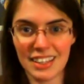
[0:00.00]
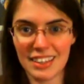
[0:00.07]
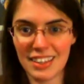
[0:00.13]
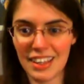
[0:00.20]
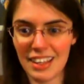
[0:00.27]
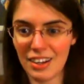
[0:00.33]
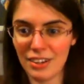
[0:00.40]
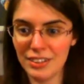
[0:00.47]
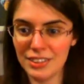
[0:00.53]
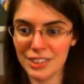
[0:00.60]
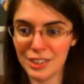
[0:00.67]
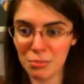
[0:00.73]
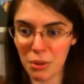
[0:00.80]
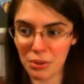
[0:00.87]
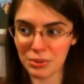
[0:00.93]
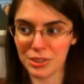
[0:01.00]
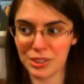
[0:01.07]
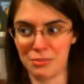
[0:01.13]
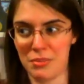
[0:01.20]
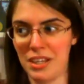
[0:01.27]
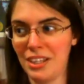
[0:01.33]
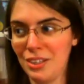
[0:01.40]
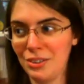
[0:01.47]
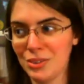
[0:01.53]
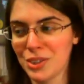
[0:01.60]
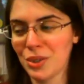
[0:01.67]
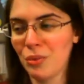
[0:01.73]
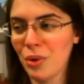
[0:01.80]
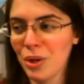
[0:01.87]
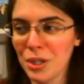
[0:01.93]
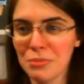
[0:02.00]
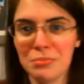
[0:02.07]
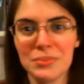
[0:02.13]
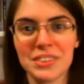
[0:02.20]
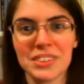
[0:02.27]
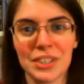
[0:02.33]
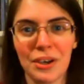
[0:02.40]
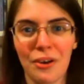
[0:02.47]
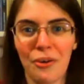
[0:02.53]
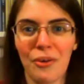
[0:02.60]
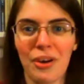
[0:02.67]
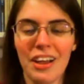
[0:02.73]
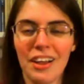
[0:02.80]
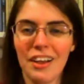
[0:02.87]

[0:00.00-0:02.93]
that are supposed to make you squirm, so